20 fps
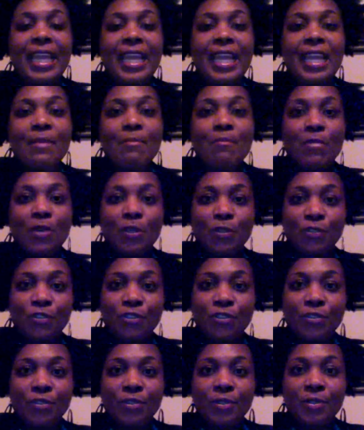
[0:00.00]

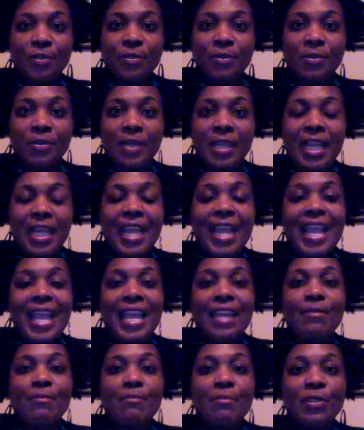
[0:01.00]
emotional,
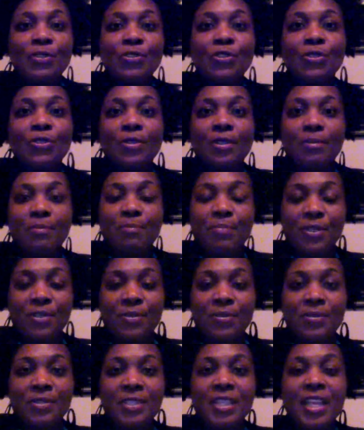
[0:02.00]
and mental
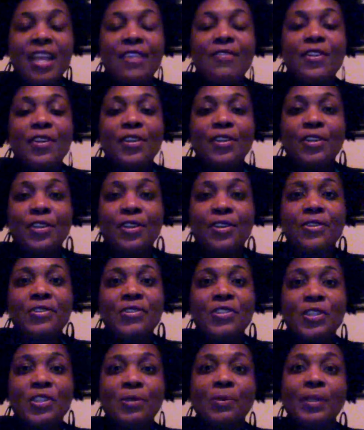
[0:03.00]
abuse that
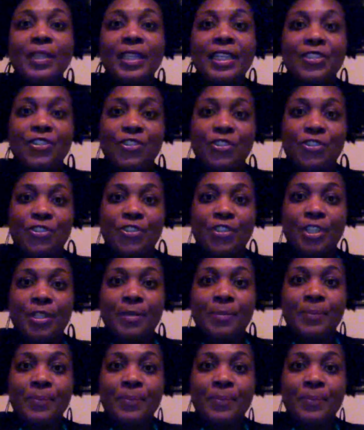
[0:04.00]
occurs in a relationship.